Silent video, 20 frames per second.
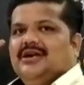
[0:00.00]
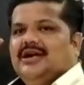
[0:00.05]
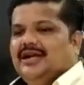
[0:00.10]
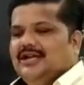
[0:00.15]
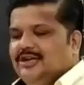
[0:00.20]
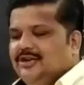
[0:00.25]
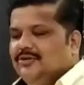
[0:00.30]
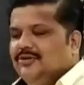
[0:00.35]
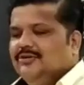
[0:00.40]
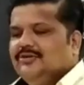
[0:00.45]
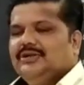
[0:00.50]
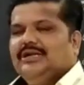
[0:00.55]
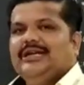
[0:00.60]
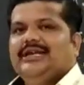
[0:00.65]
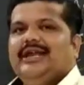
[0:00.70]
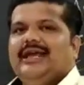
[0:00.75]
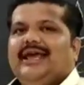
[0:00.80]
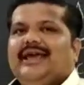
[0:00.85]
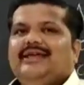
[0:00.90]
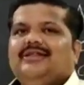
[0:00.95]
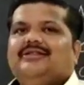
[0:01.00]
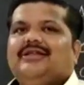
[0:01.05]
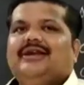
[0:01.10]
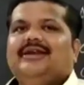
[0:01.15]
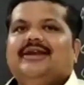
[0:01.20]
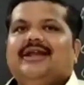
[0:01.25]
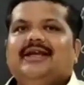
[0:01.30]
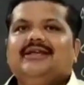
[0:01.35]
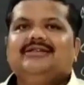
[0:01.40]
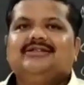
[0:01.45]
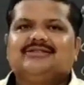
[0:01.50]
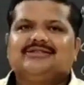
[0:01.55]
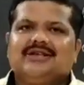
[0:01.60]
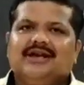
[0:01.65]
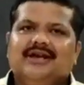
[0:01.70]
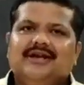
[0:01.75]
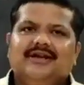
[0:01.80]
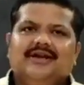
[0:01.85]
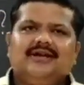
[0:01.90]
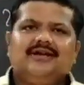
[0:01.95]
I know in 8th and 9th
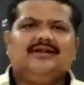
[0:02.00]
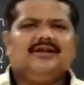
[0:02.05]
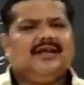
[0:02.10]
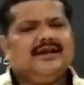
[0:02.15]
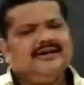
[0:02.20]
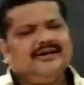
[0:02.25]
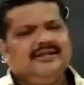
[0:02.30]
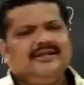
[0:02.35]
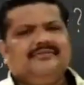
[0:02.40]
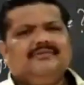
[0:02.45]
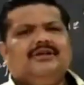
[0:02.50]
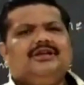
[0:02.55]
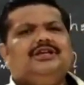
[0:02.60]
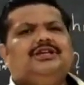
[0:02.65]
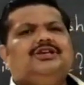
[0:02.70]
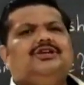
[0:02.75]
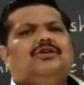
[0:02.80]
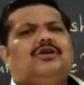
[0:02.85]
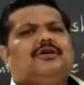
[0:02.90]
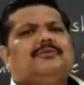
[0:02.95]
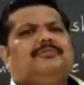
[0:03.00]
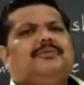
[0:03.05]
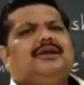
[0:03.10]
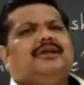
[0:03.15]
standard and even in your